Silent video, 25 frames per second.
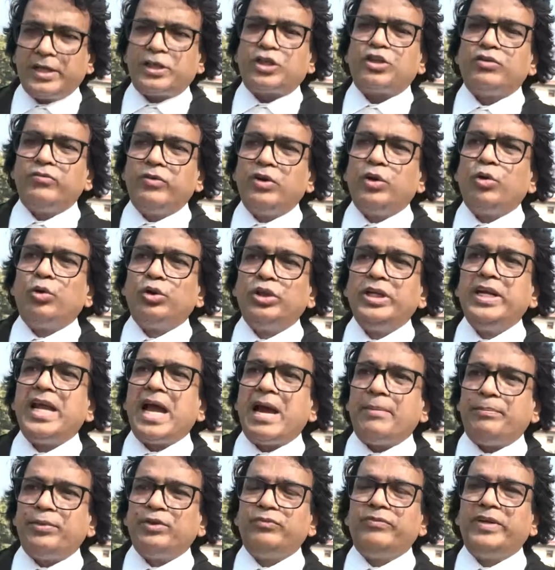election will
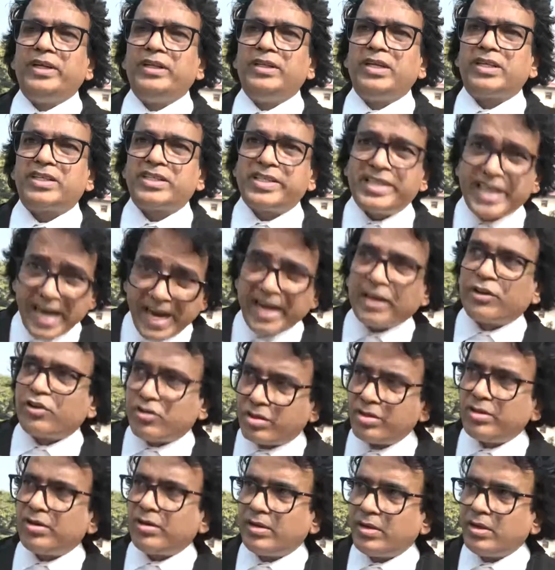only happen when the
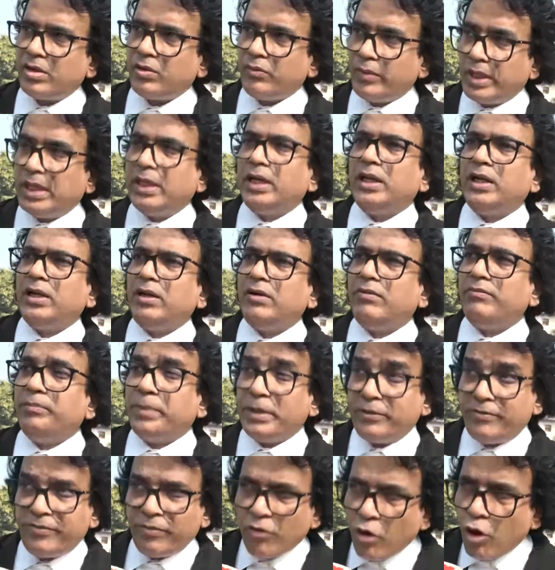state
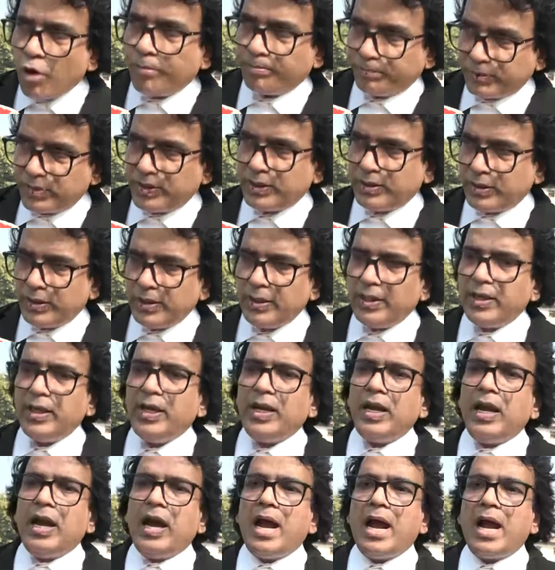will be formed,
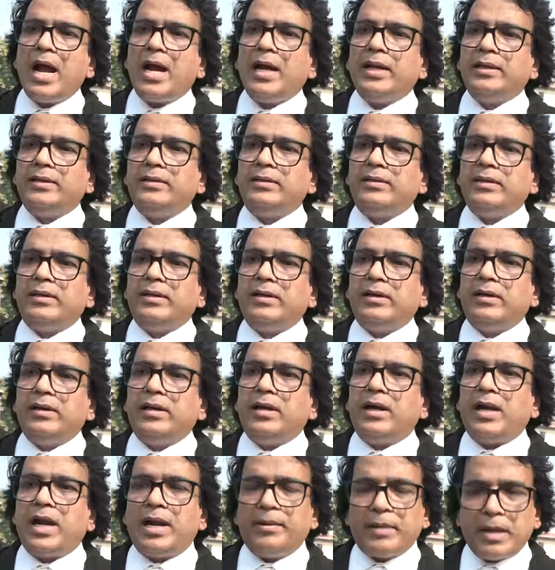and
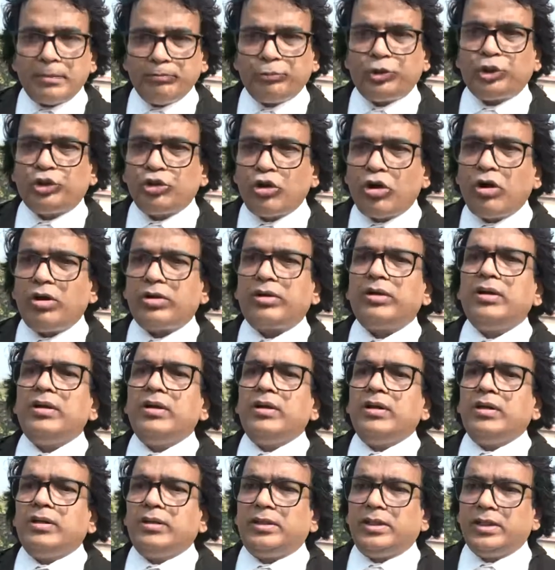I'm
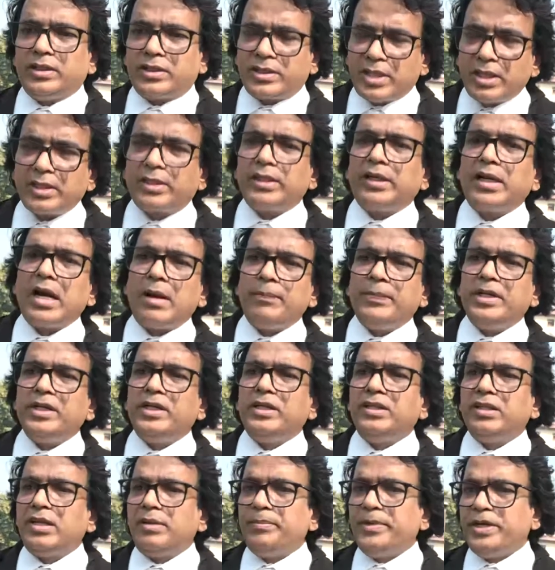sure the central
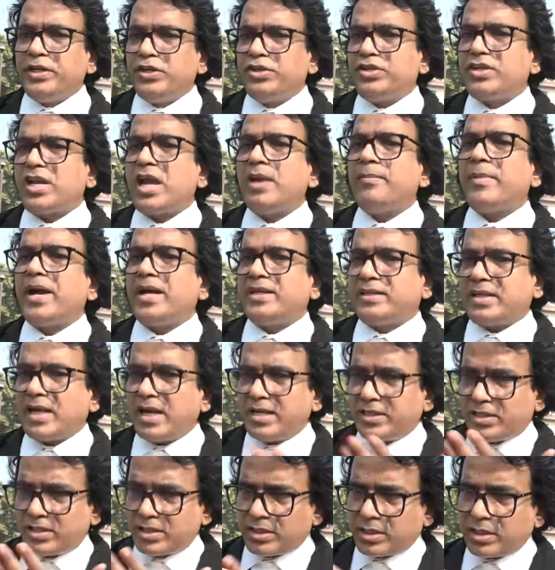government in the meantime
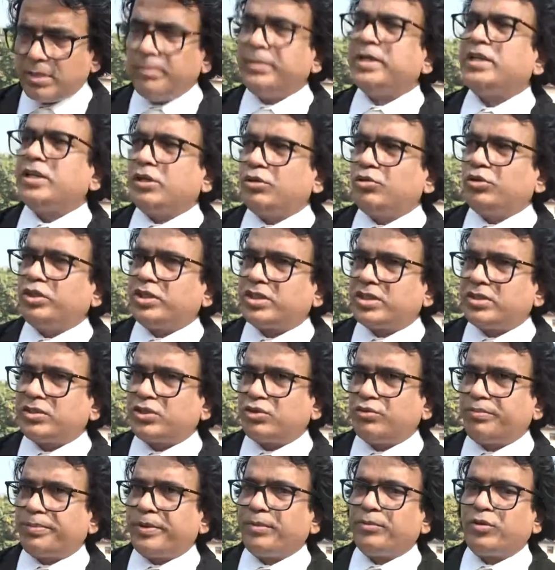has committed to
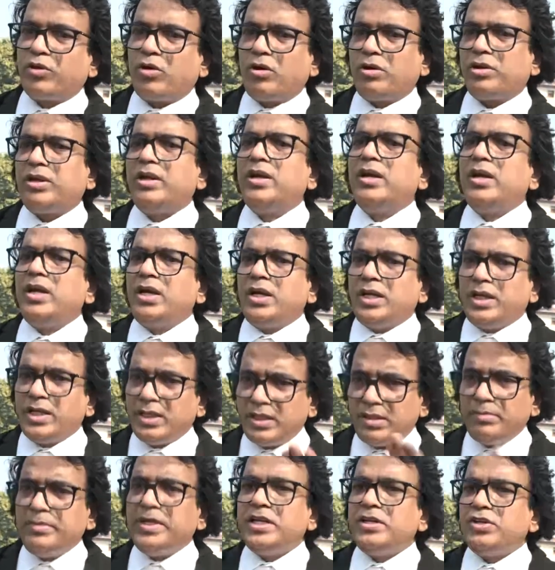the Supreme Court.
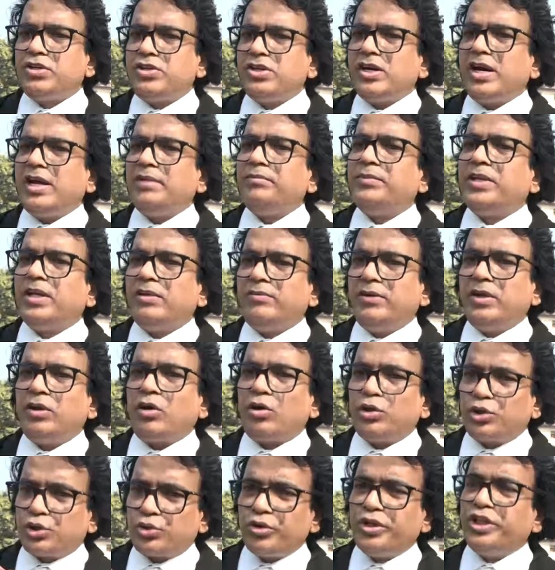In the meantime,
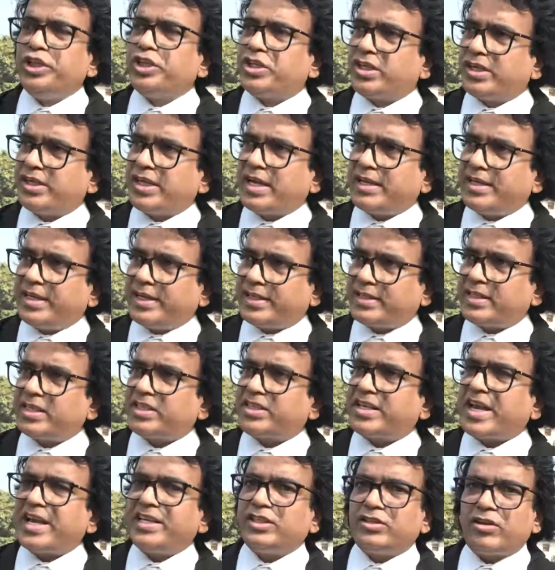they will also initiate that
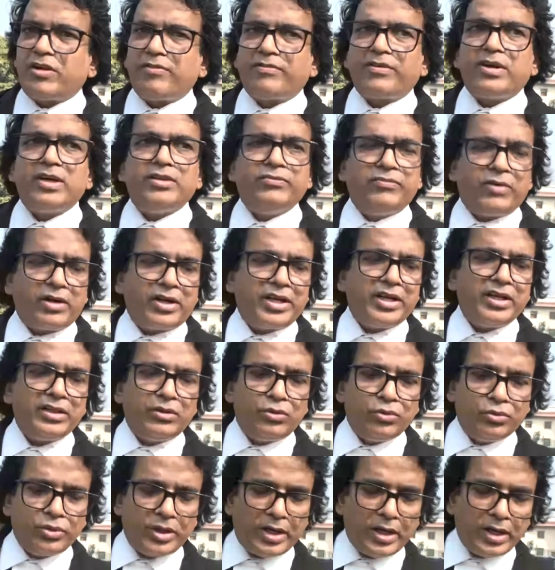exercise of
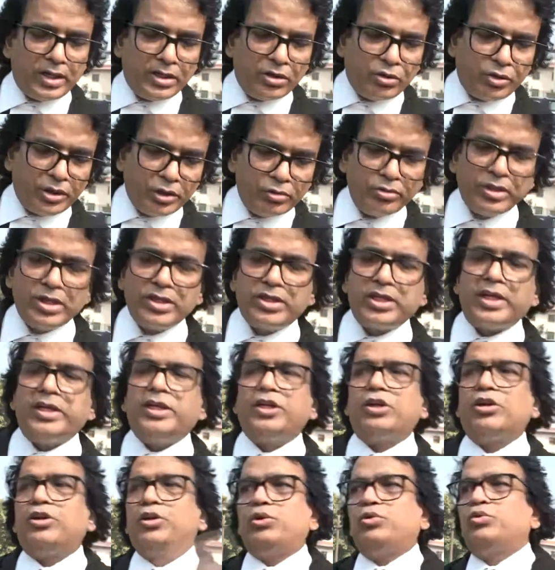converting to the
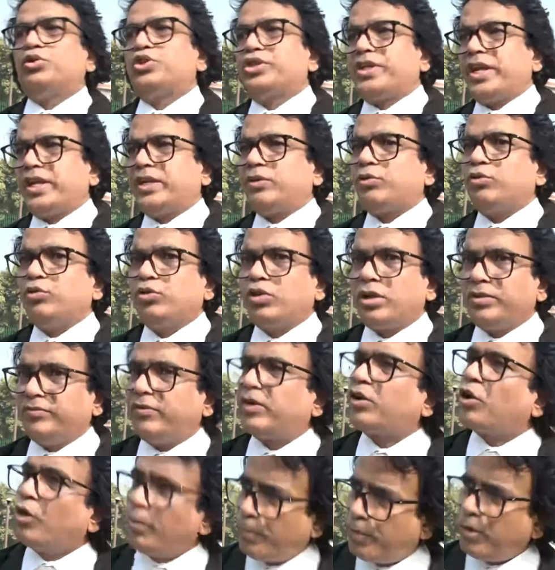union territory to state
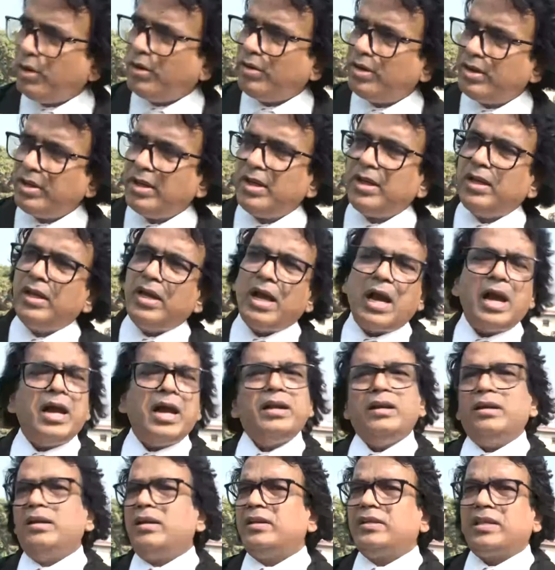ku convert hobo.
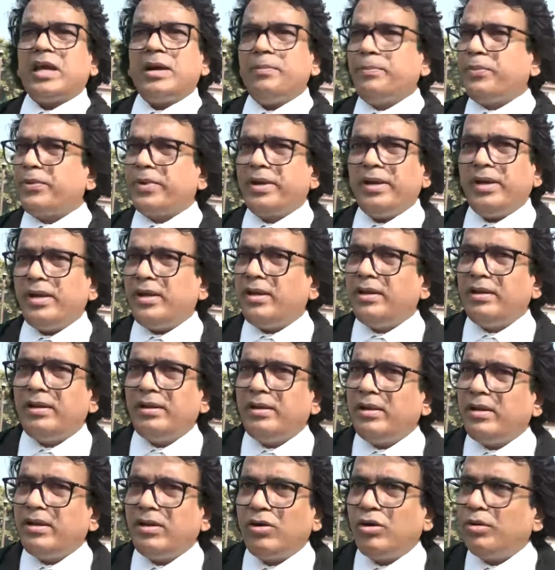And
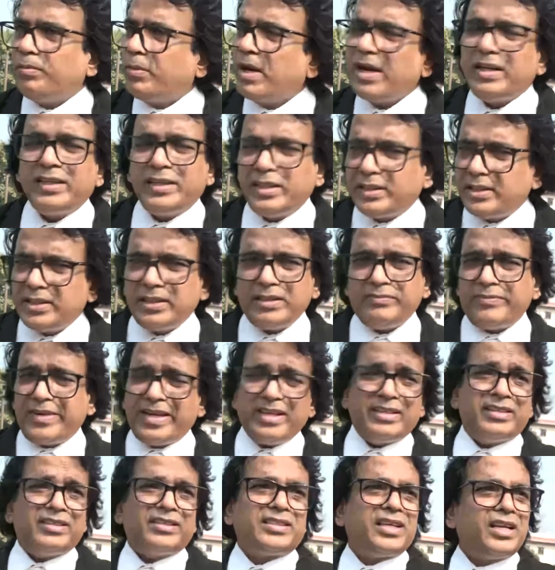tapare hoba, and this
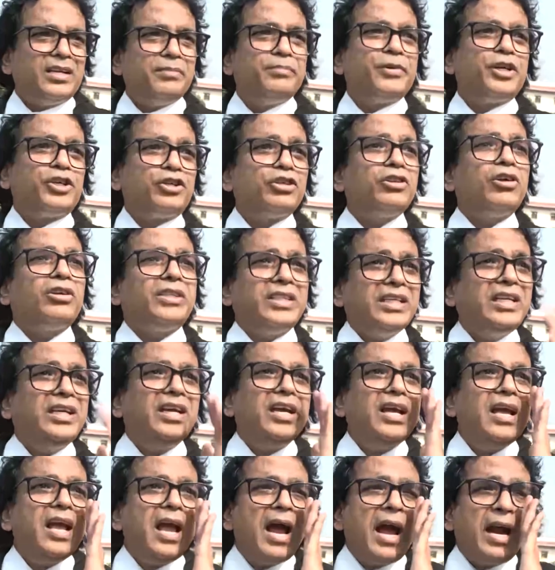is where the
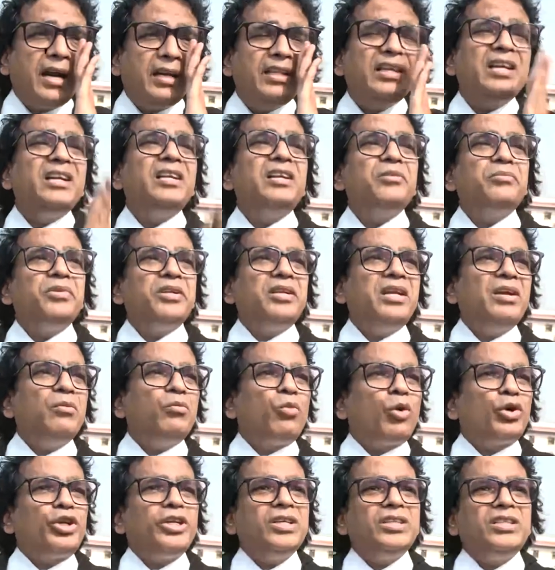celebration. See, at the end
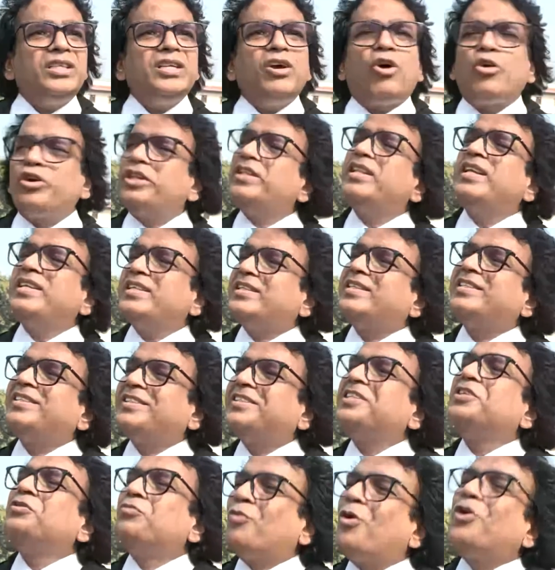of the day, what is the
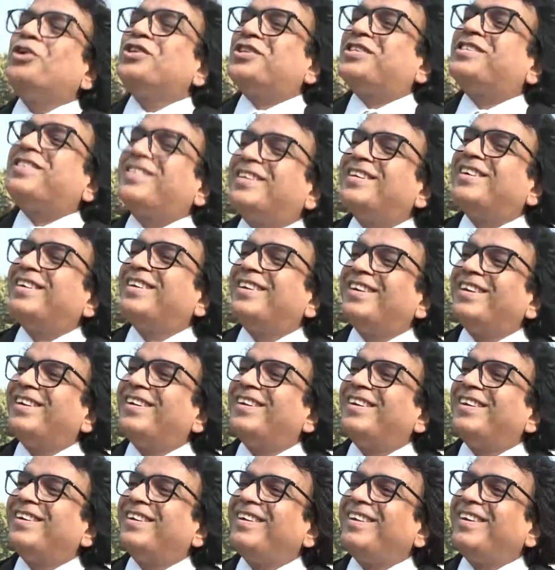ordinary citizen wants?
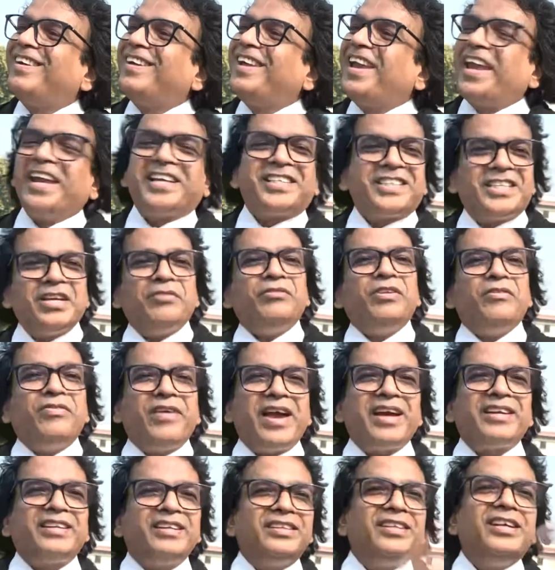
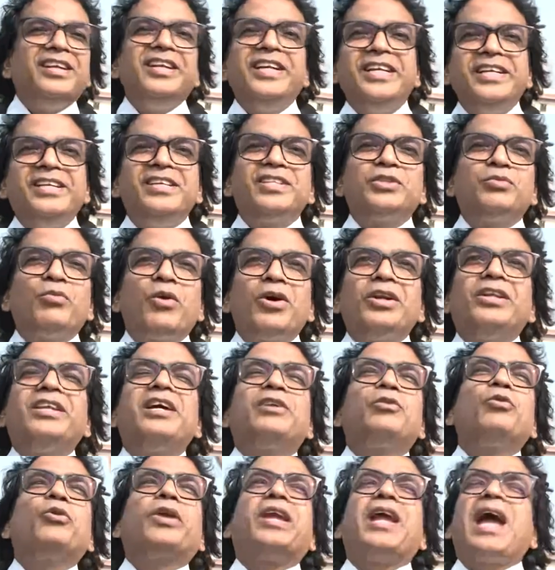Except the fact that the leaders
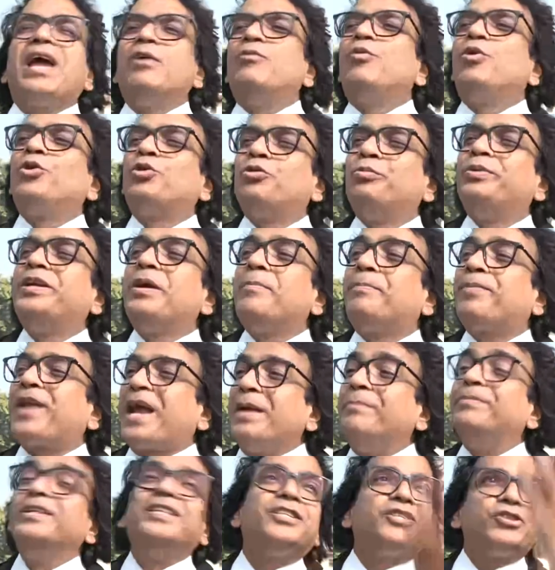want that, okay, I want to
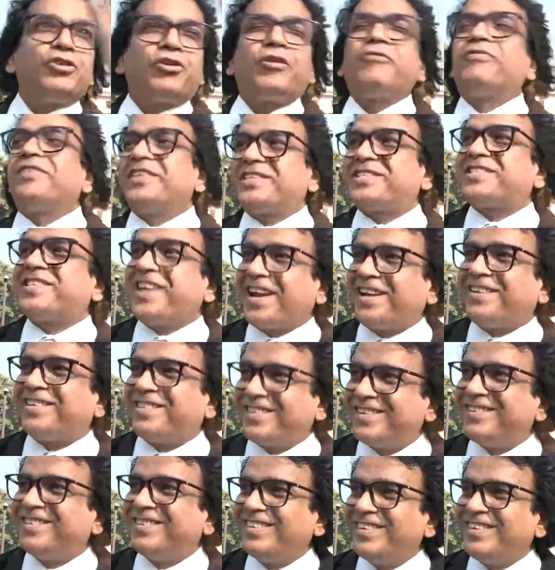be a prime minister of a
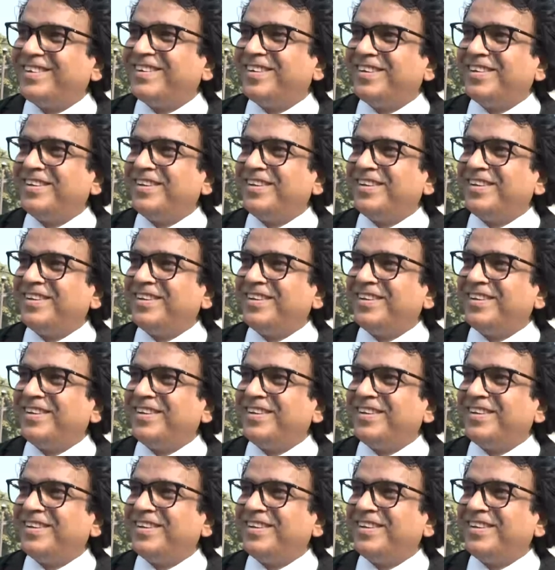state.